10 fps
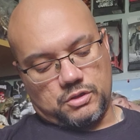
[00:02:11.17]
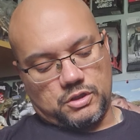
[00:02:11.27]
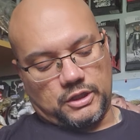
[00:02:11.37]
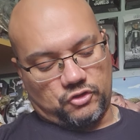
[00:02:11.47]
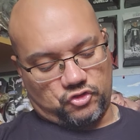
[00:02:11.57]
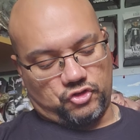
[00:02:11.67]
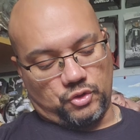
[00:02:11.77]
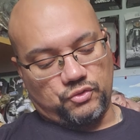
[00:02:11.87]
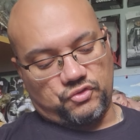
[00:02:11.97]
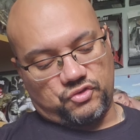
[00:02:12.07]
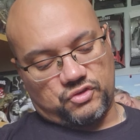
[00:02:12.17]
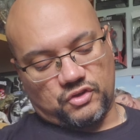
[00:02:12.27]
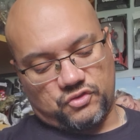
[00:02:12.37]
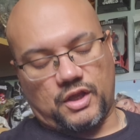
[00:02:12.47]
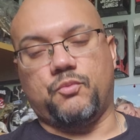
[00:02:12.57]
It shoots the
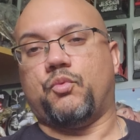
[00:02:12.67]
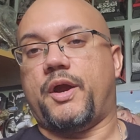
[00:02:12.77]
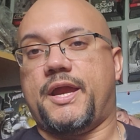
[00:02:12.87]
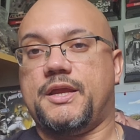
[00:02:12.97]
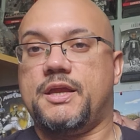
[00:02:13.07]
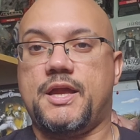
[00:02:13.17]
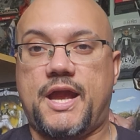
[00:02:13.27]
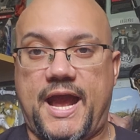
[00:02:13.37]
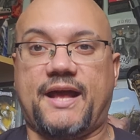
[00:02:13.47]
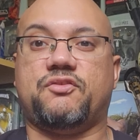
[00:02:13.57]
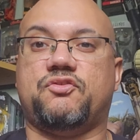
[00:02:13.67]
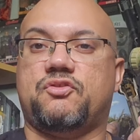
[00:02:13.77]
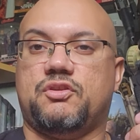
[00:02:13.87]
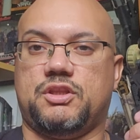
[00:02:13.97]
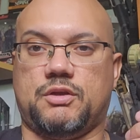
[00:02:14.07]
same way
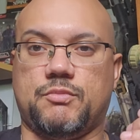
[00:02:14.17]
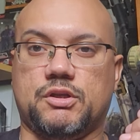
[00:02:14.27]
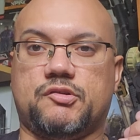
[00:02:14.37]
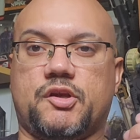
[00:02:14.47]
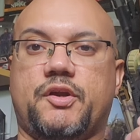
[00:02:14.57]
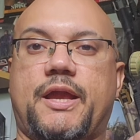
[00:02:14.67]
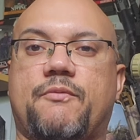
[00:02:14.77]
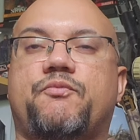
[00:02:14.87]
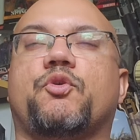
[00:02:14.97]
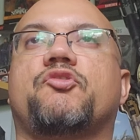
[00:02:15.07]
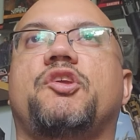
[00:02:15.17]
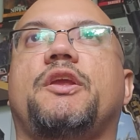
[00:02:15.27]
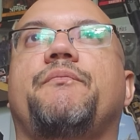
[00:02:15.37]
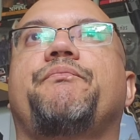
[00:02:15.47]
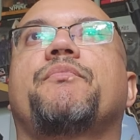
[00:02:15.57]
as the military
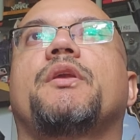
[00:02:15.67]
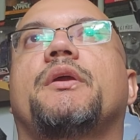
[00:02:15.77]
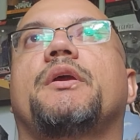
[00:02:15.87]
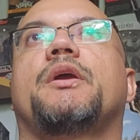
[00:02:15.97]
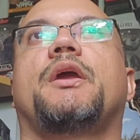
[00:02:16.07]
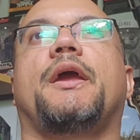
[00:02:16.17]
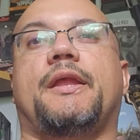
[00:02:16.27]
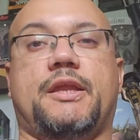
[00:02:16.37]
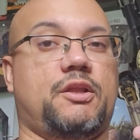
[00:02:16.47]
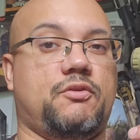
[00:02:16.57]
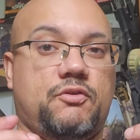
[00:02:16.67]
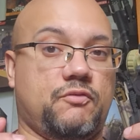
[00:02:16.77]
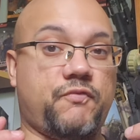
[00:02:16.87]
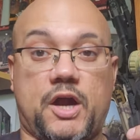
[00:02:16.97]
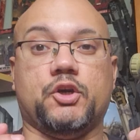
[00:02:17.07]
M14, and it
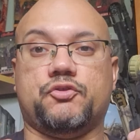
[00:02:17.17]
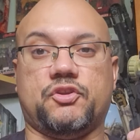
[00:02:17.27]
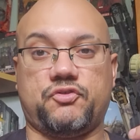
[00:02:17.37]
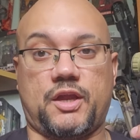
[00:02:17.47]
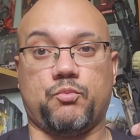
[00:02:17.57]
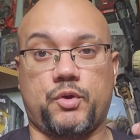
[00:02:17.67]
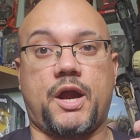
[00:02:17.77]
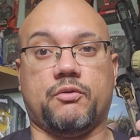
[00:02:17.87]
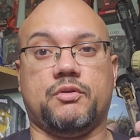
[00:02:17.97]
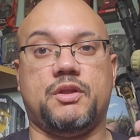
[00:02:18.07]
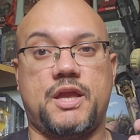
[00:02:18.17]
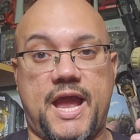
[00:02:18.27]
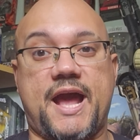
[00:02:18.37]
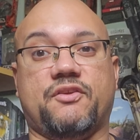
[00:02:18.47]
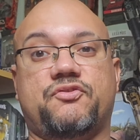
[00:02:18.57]
fires the same round
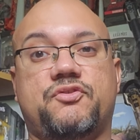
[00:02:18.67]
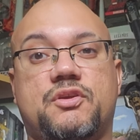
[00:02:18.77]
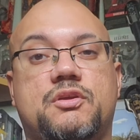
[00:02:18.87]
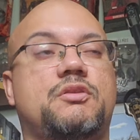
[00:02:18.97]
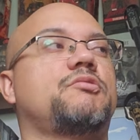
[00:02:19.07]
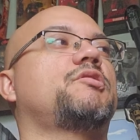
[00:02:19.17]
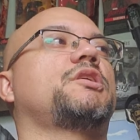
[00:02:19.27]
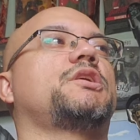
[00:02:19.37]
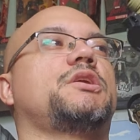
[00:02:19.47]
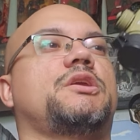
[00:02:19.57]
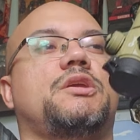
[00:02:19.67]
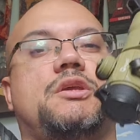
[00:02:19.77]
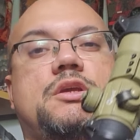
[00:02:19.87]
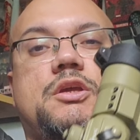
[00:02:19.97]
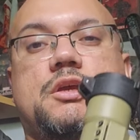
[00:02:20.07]
as the
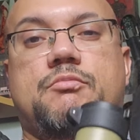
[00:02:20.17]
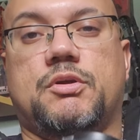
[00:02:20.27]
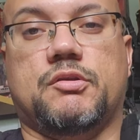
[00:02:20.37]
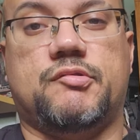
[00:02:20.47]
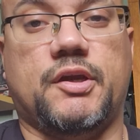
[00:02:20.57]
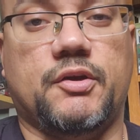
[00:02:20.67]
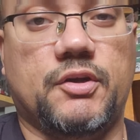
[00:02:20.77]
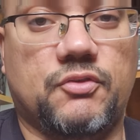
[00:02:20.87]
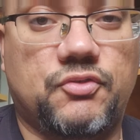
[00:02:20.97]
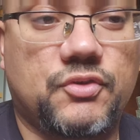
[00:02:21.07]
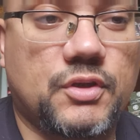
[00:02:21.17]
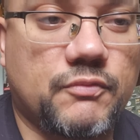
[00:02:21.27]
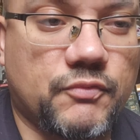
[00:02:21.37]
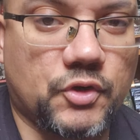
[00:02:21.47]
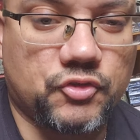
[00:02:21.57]
military's
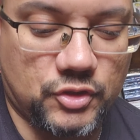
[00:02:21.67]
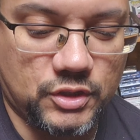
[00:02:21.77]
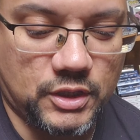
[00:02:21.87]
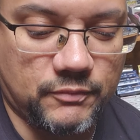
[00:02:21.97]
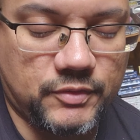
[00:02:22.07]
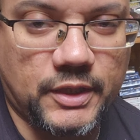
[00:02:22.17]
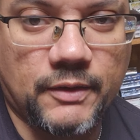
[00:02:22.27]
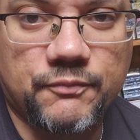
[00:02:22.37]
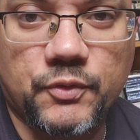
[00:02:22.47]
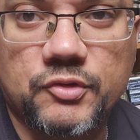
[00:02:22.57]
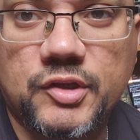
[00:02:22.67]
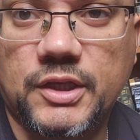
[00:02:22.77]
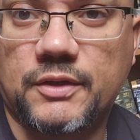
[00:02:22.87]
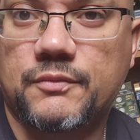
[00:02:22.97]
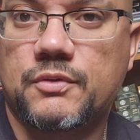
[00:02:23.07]
version of the M14.